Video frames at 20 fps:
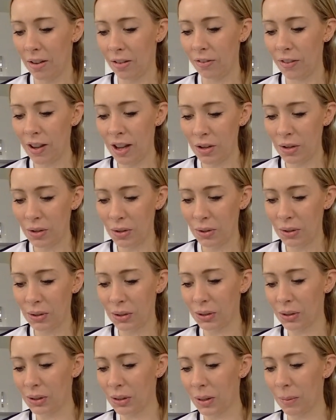
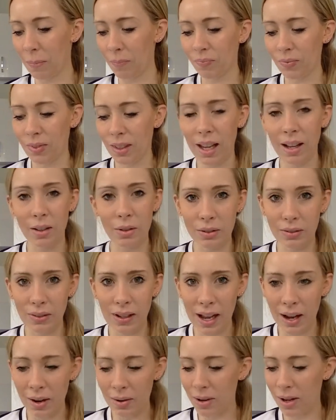fennel,
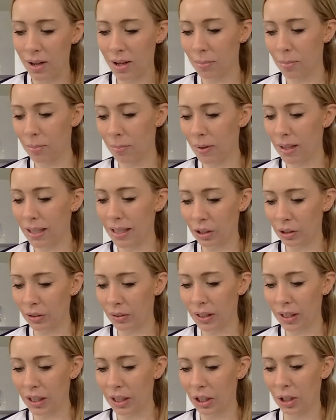elderflower,
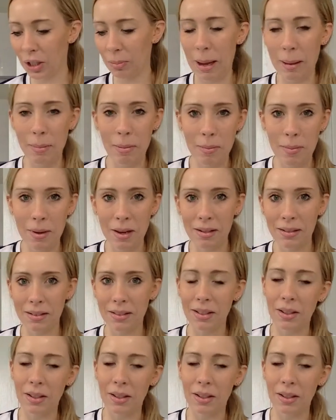licorice, peppermint.